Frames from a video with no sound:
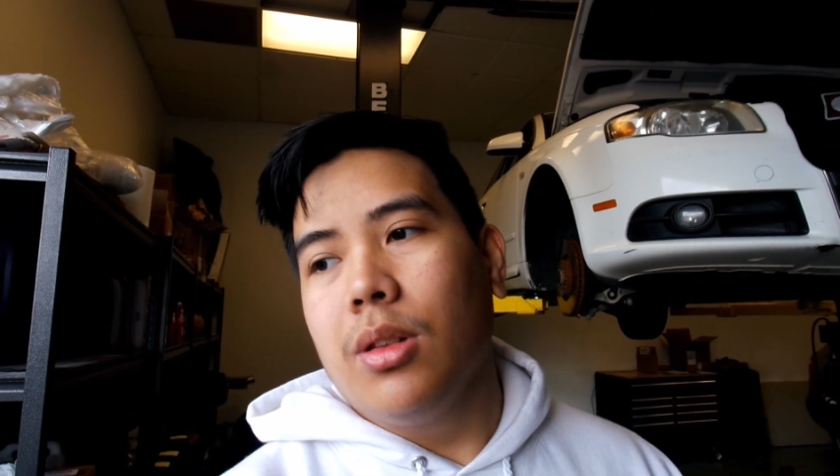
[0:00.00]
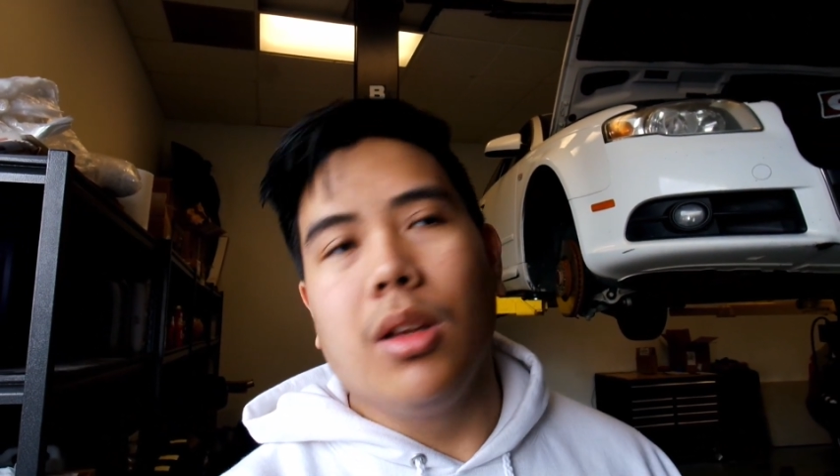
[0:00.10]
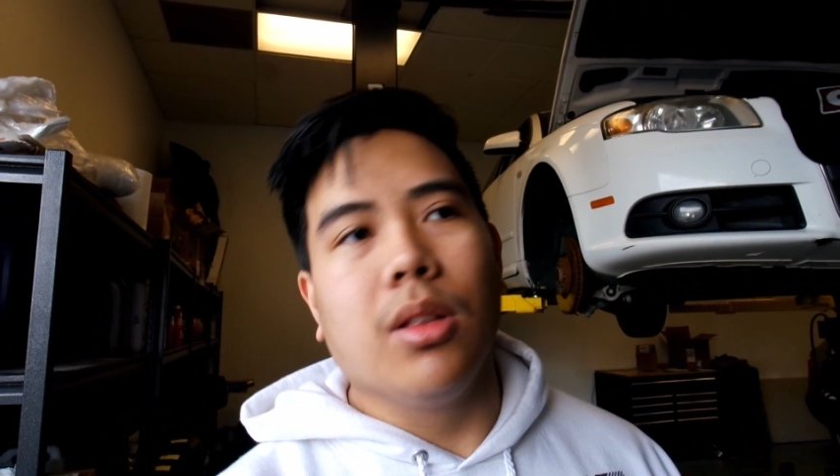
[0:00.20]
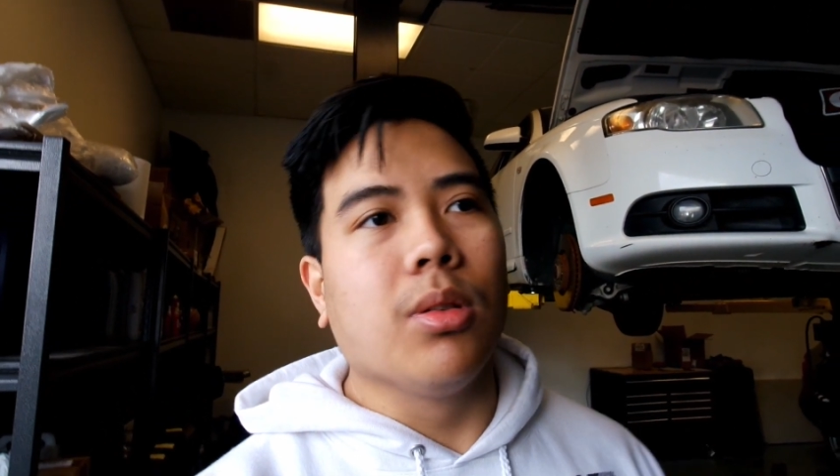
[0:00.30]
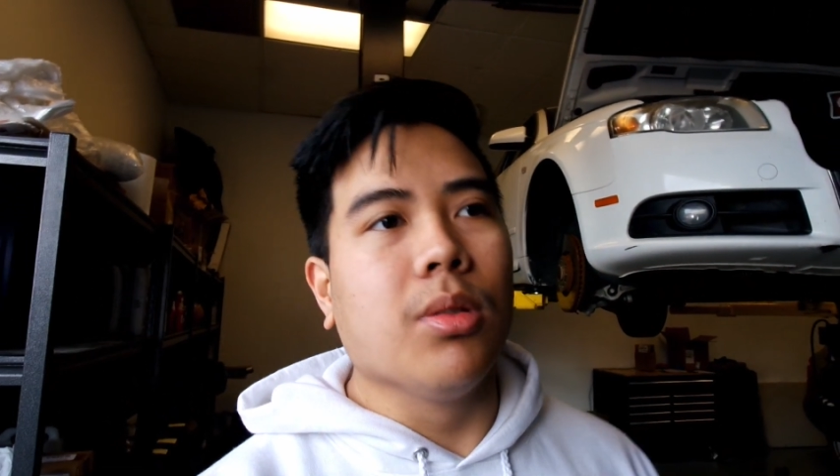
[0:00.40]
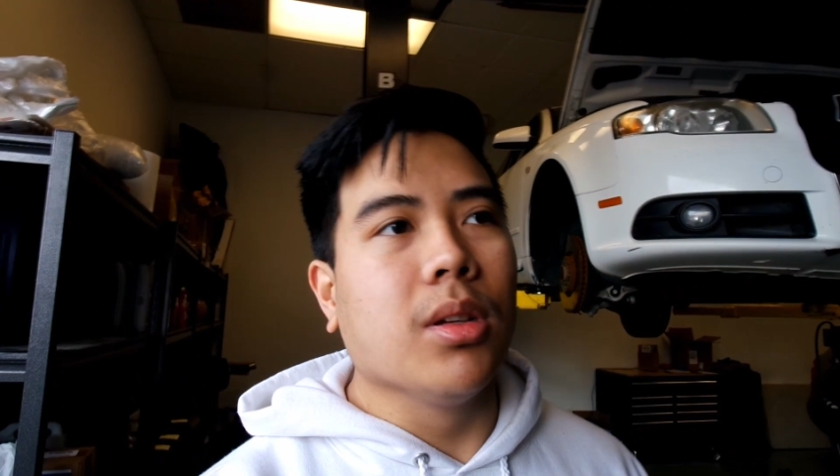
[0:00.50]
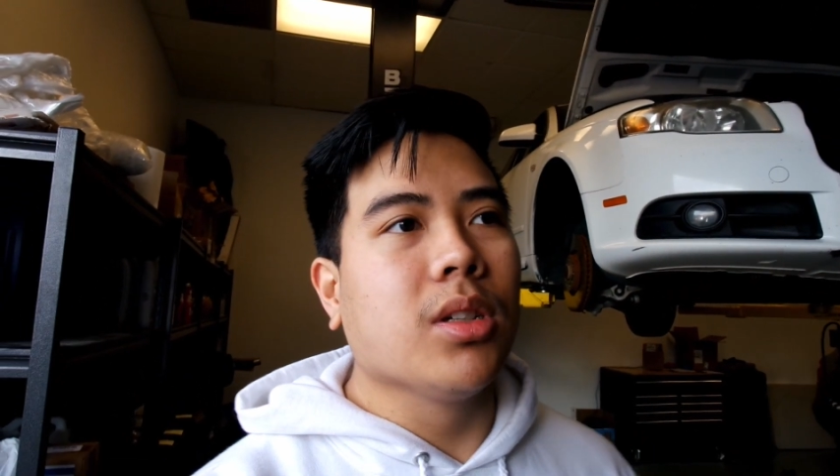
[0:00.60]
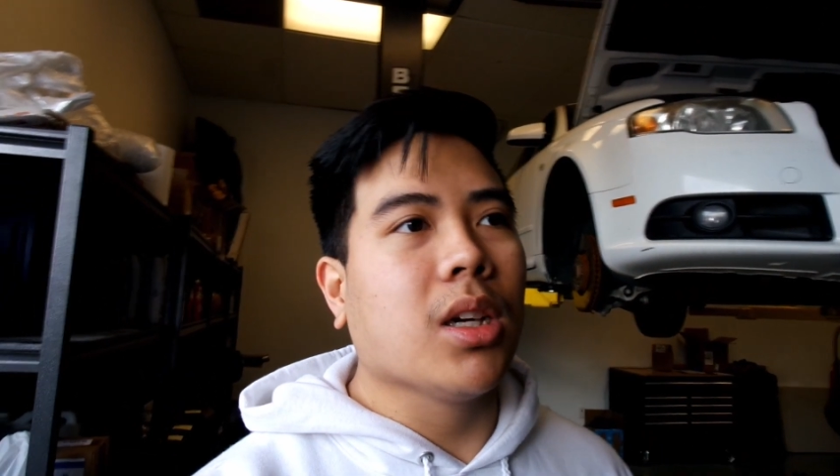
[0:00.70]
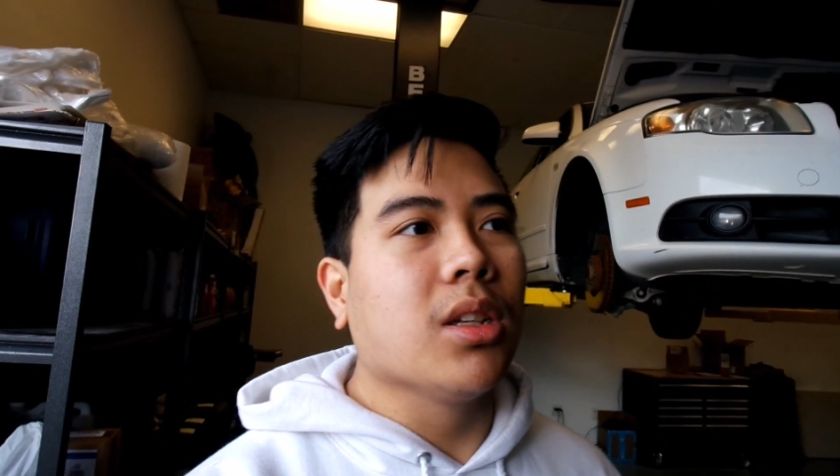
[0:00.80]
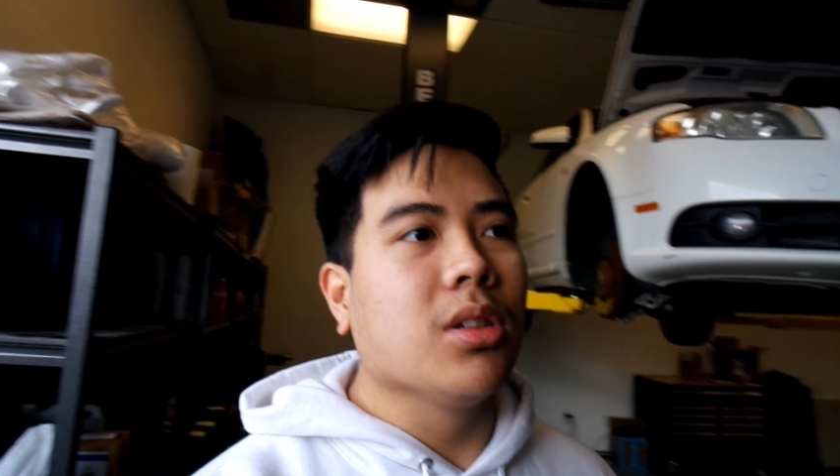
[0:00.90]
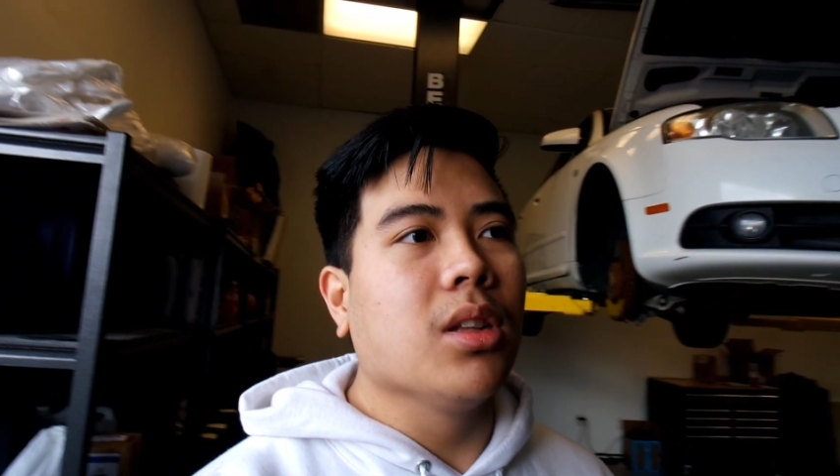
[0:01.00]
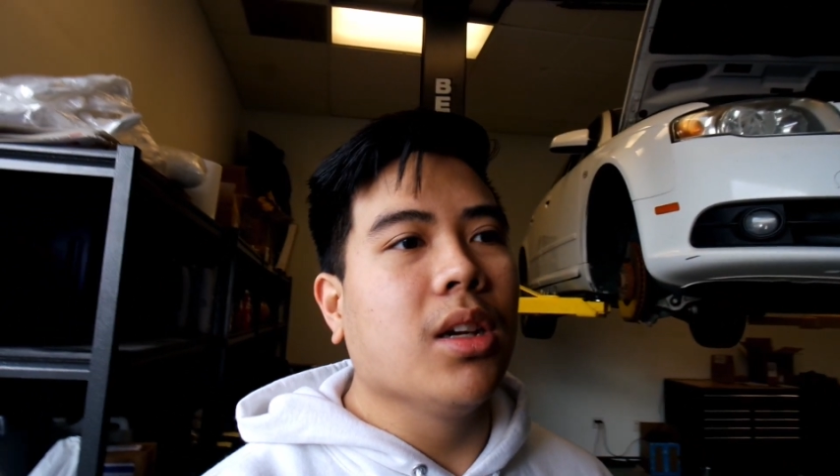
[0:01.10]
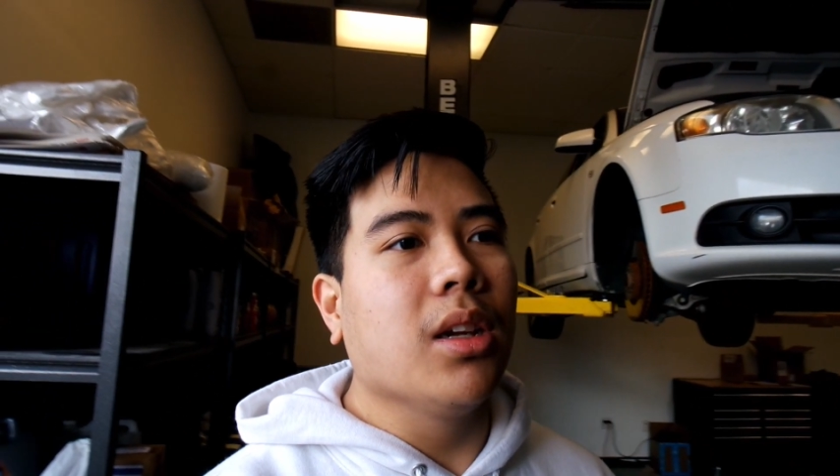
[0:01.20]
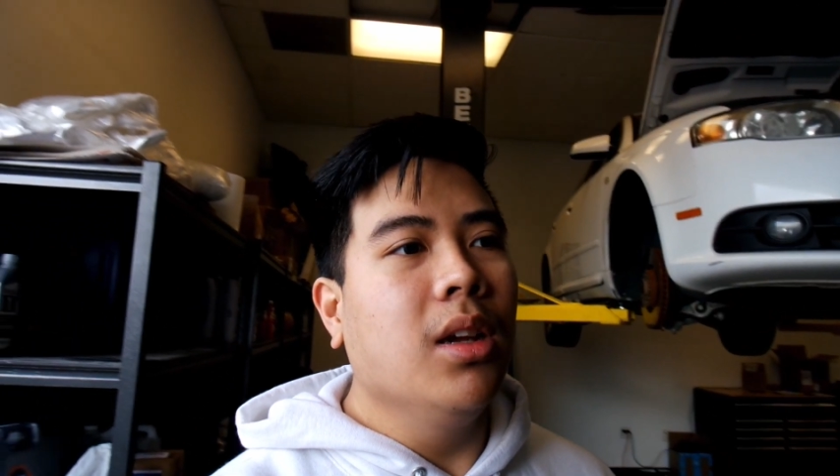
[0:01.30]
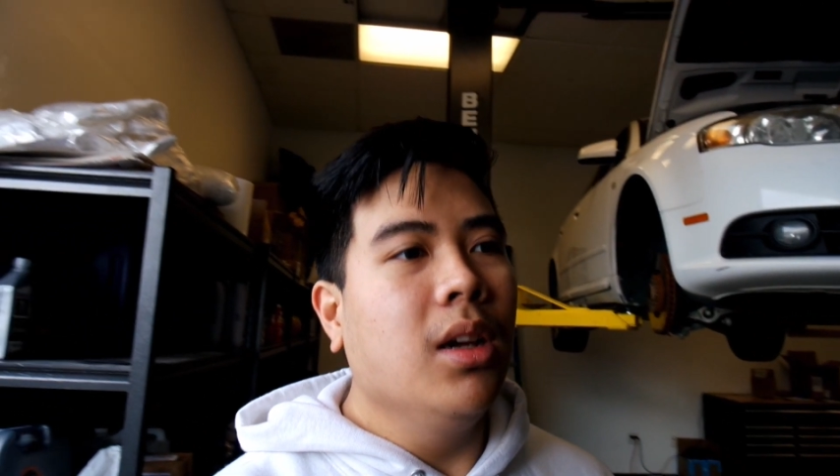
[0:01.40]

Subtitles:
it threw the check engine light.